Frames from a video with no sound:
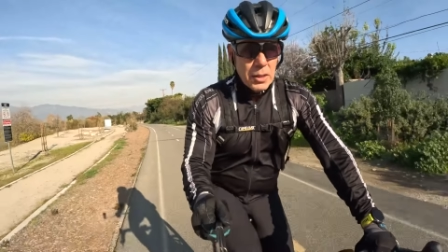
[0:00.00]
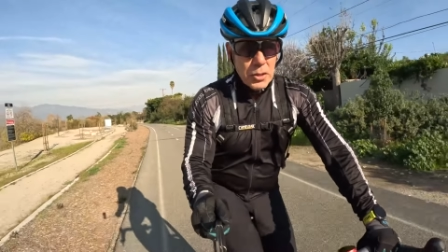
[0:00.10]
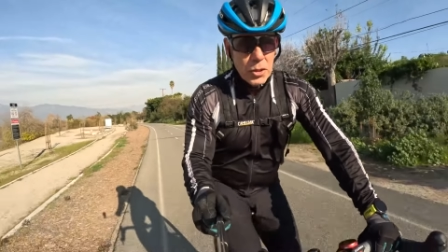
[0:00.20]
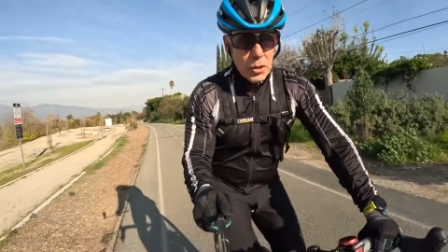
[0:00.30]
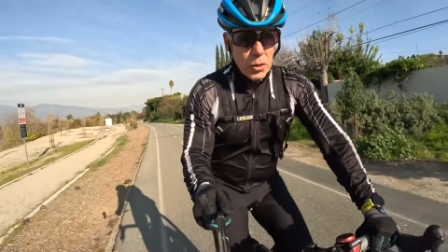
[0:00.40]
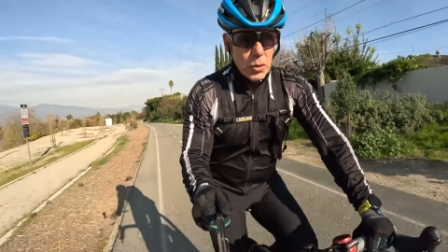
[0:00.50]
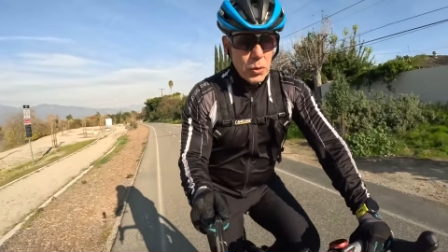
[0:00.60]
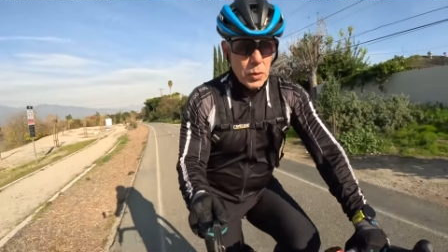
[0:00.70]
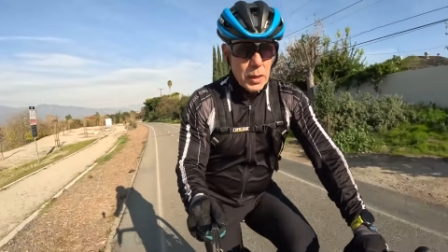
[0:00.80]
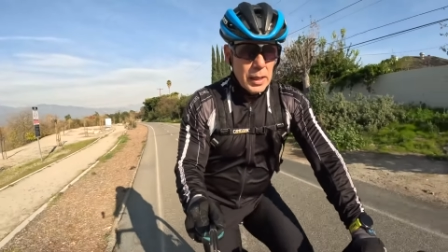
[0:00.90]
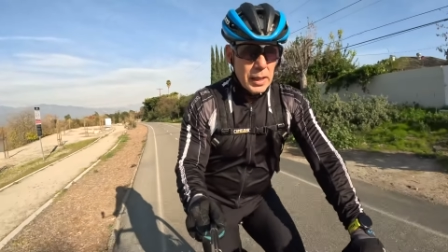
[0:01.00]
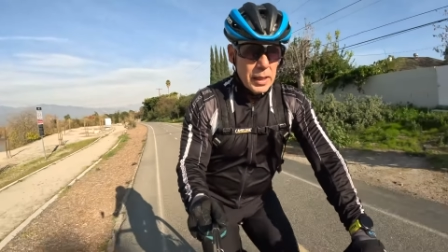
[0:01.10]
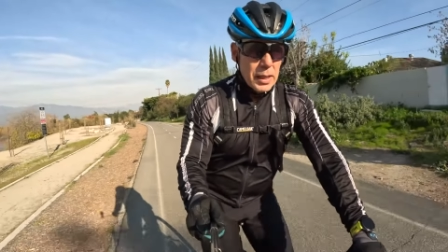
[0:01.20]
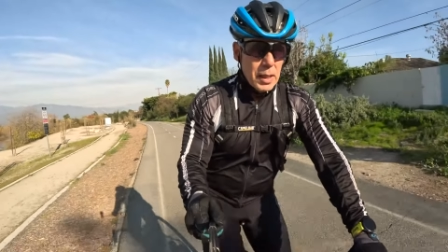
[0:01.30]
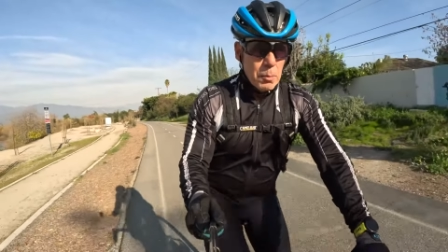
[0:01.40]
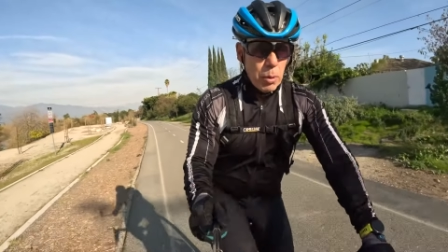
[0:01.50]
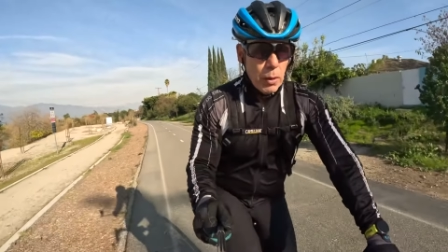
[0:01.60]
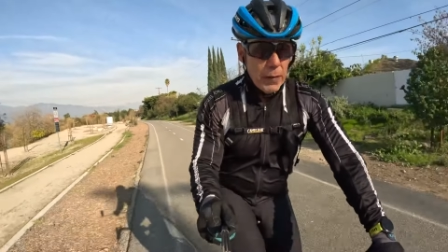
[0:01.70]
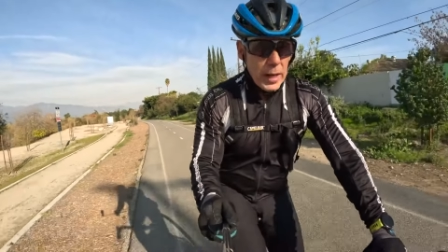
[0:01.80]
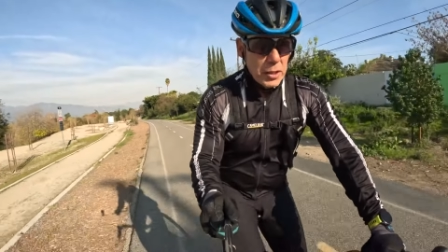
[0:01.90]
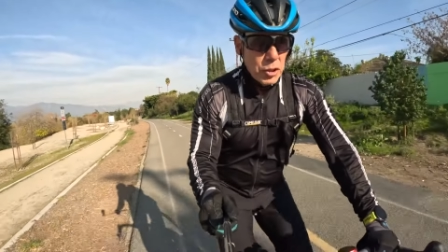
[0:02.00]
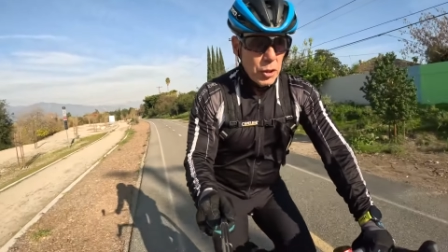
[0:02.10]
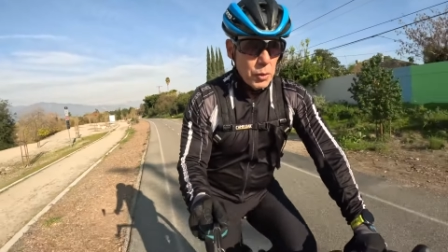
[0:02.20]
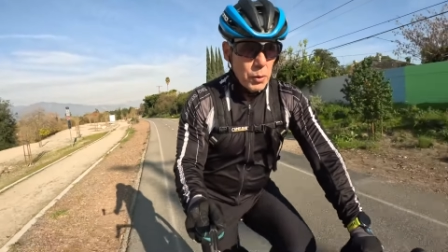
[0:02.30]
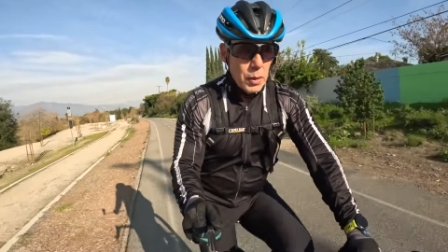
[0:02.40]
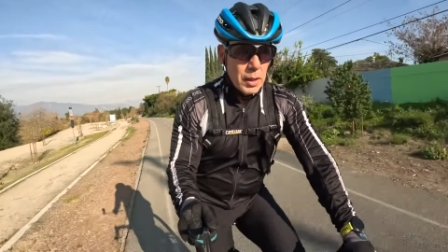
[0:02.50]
to prevent you